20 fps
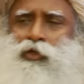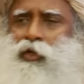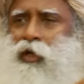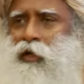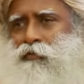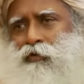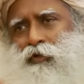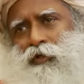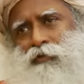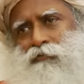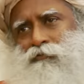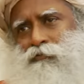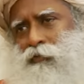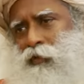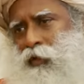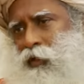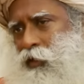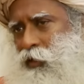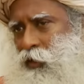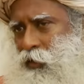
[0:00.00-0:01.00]
have you heard,
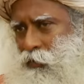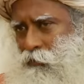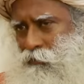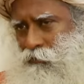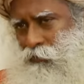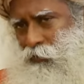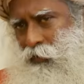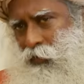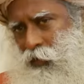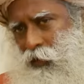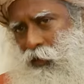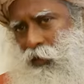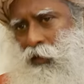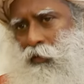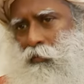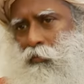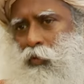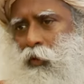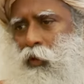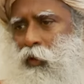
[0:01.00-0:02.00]
heard of
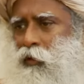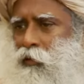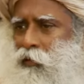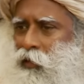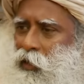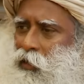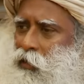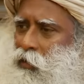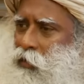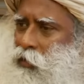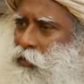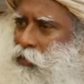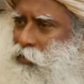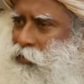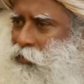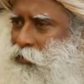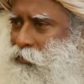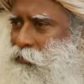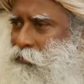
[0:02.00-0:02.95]
Paul Steinhardt?